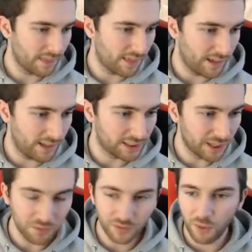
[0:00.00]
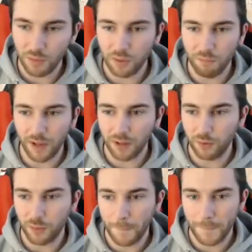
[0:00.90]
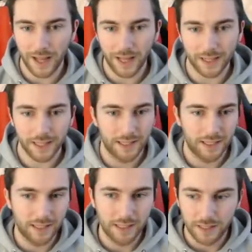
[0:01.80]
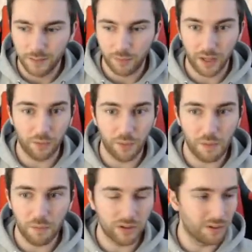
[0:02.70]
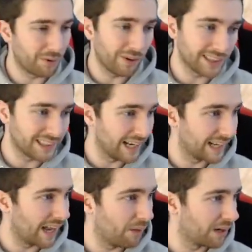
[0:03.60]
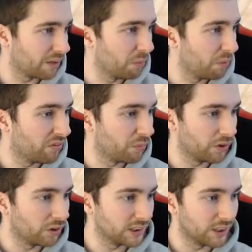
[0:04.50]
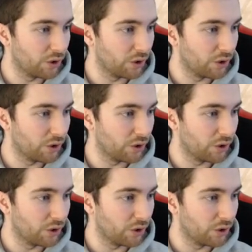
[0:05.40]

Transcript: Uh, James was good. Welcome back. Welcome back. But yeah, when my monitor broke yesterday, the camera had to be moved and whatnot, so